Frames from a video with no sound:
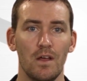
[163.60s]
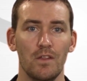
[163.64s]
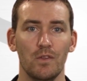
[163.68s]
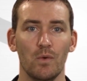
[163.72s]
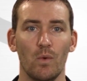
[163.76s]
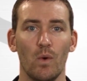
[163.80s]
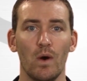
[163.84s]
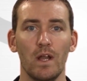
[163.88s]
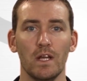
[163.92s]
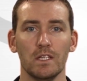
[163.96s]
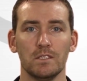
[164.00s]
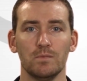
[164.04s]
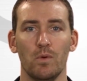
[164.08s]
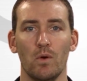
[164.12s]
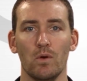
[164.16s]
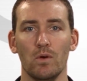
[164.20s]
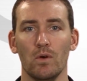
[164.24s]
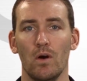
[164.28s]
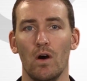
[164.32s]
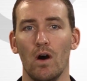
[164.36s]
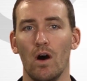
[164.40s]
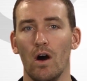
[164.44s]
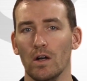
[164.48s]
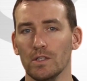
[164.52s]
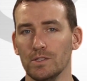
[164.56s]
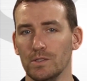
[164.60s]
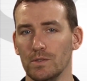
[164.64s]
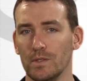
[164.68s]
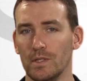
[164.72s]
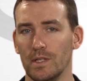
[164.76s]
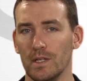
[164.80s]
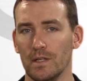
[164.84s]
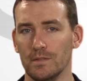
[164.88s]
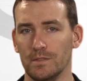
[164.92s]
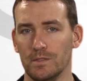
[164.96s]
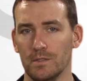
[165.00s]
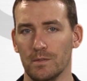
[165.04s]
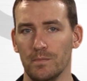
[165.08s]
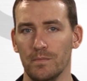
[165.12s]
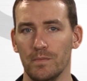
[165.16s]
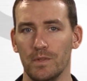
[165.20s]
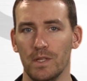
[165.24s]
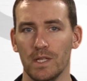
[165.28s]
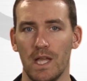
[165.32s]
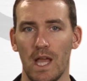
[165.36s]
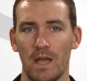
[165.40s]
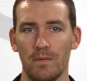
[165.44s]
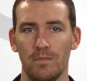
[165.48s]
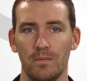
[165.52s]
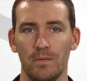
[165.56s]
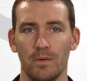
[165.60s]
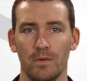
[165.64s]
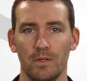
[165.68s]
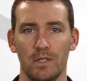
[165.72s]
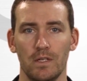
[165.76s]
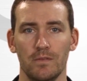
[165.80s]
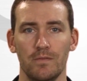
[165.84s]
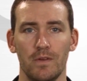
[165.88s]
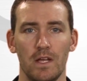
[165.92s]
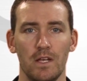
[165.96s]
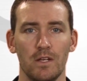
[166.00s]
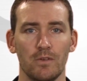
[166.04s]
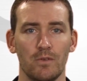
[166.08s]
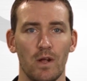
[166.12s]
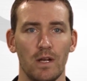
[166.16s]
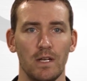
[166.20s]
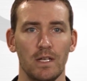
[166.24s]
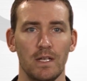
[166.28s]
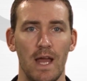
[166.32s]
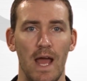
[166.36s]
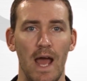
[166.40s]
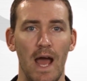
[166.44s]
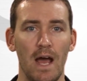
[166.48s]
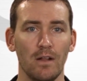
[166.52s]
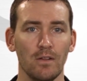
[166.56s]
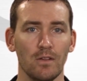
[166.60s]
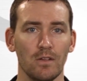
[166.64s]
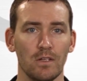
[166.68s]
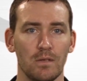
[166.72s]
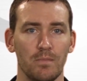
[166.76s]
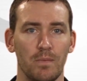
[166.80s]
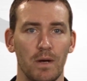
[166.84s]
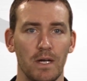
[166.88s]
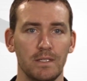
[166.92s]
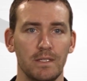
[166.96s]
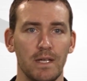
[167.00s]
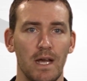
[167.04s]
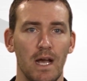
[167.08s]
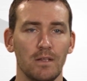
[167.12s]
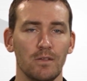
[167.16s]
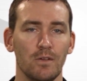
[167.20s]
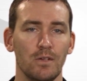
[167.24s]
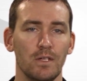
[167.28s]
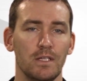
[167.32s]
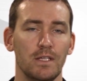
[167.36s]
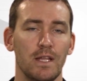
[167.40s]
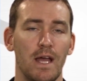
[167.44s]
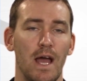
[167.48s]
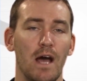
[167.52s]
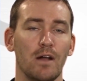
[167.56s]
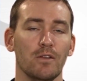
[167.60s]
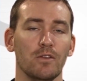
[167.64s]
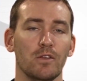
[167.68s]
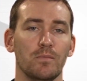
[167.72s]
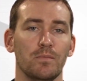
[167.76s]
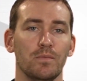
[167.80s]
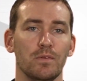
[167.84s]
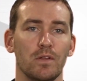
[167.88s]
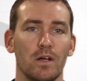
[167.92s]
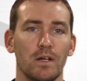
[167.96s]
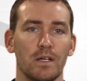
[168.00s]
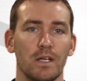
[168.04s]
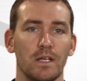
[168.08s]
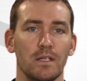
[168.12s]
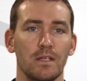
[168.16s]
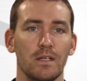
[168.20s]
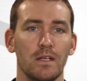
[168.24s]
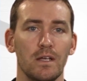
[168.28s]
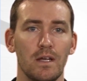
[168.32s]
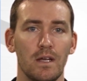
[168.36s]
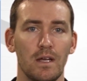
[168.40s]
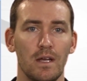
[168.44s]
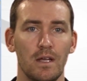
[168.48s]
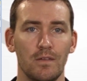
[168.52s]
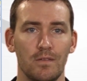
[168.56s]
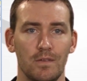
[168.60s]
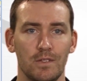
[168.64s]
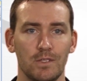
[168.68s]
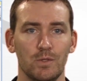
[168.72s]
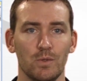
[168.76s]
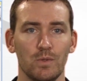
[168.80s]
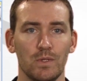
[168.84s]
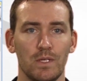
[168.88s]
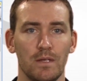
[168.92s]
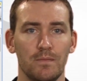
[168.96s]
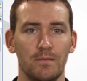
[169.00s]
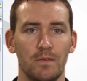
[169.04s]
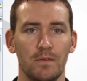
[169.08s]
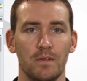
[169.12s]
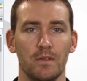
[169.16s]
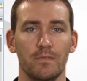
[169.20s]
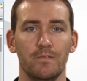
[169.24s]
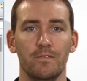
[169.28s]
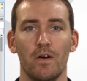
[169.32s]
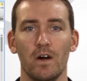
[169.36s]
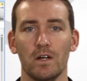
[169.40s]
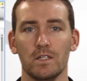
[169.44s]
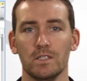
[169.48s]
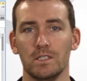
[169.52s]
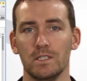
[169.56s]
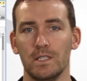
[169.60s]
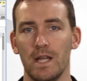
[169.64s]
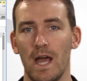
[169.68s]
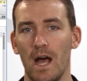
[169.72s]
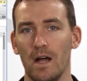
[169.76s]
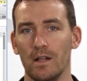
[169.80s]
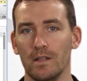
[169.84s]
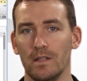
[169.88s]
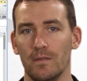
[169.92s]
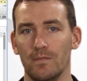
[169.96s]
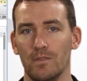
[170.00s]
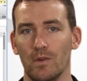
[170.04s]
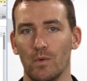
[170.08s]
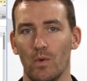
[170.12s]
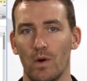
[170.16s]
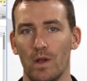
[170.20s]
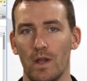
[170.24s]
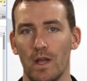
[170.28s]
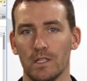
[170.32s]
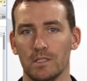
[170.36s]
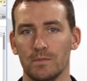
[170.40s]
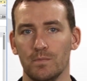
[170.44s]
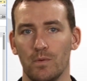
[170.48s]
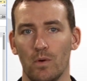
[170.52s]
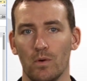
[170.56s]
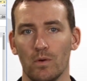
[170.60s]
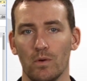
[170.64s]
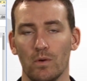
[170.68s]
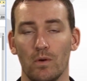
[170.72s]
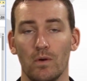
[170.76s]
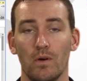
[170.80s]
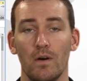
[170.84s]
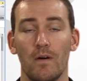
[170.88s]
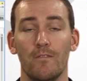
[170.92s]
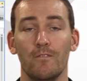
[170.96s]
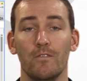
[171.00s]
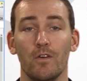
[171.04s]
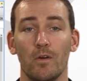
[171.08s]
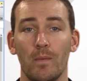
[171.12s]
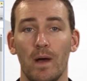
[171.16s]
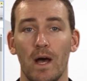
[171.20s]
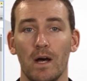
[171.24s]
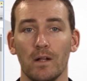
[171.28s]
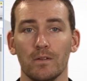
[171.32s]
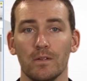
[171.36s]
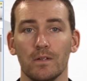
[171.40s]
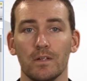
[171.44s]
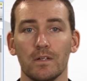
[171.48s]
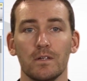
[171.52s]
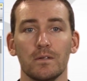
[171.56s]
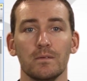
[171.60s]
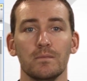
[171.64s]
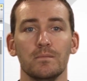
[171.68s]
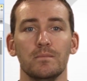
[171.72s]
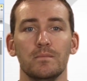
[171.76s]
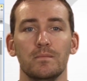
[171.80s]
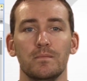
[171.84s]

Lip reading: The 1X Portal also gives them the capability of integrating Outlook by downloading the Outlook plugin. This will give them the functionality of the 1X Portal from Outlook.